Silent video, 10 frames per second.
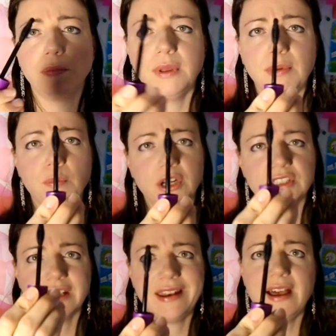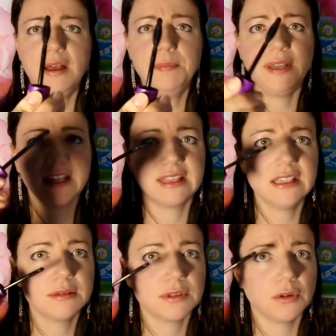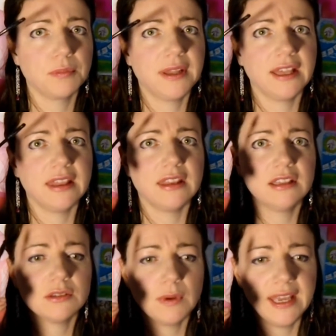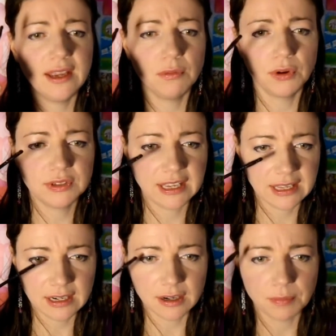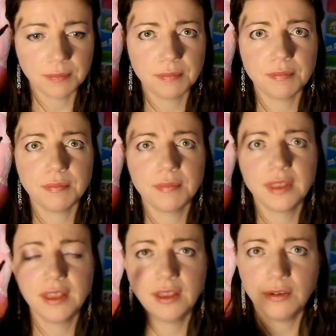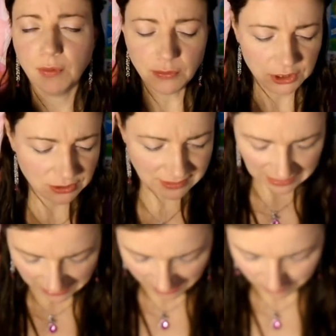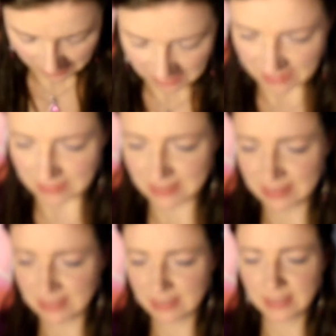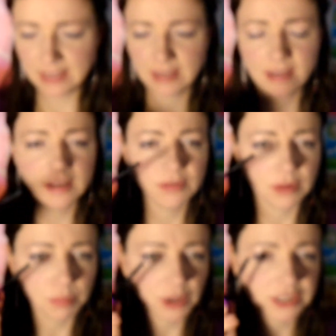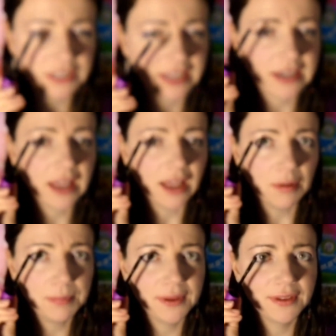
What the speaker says: Maybe brush side up like this, so apply it this way, rotate, and what would you say that means? Brush side up,